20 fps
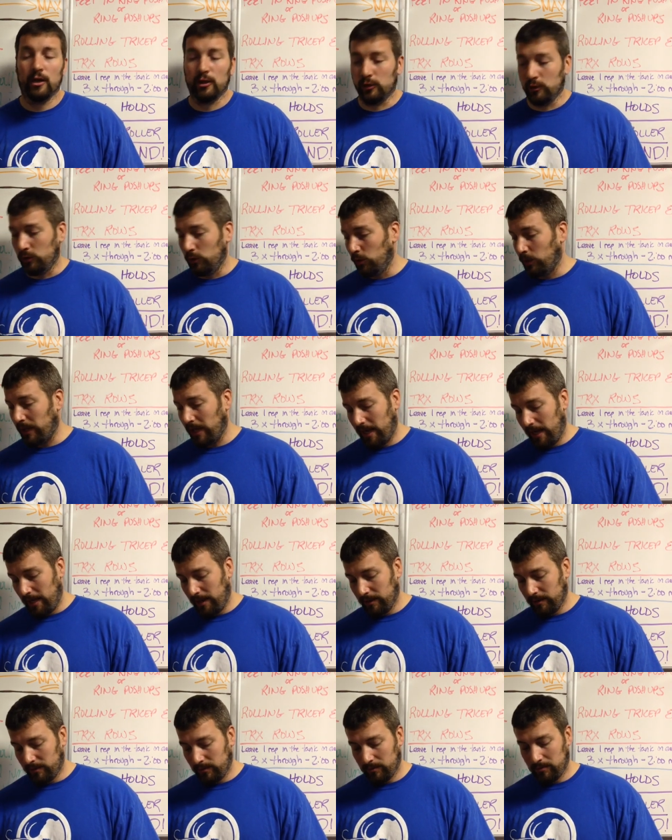You
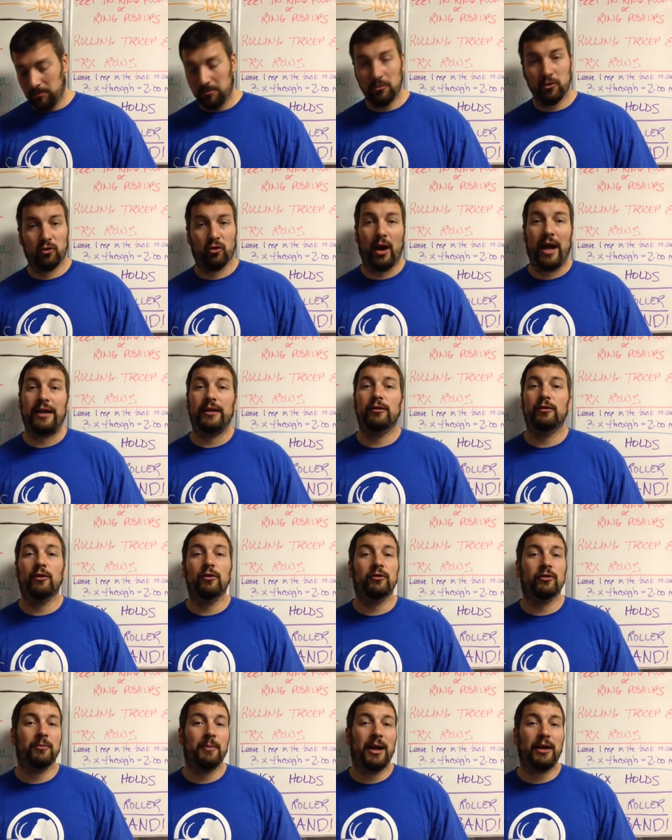can try to
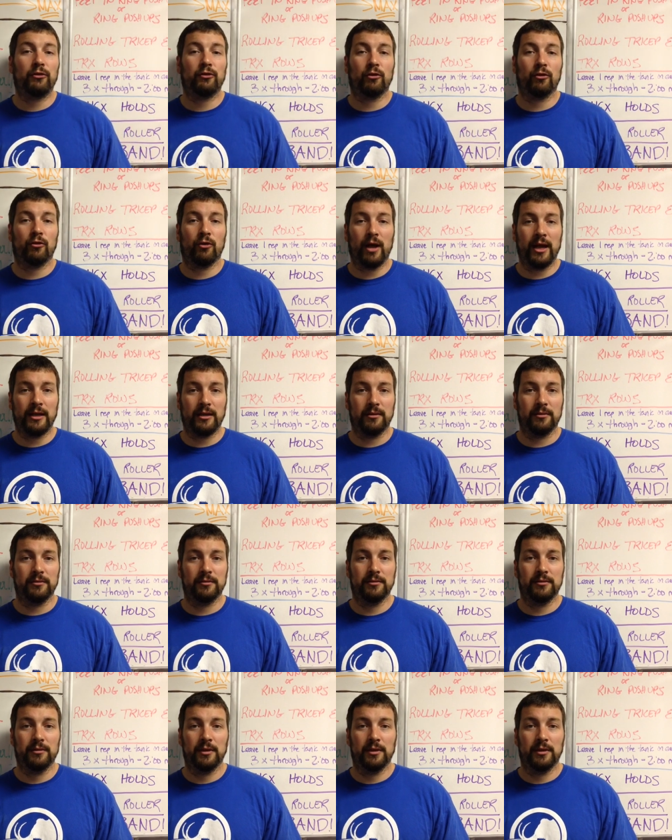do some extra credit.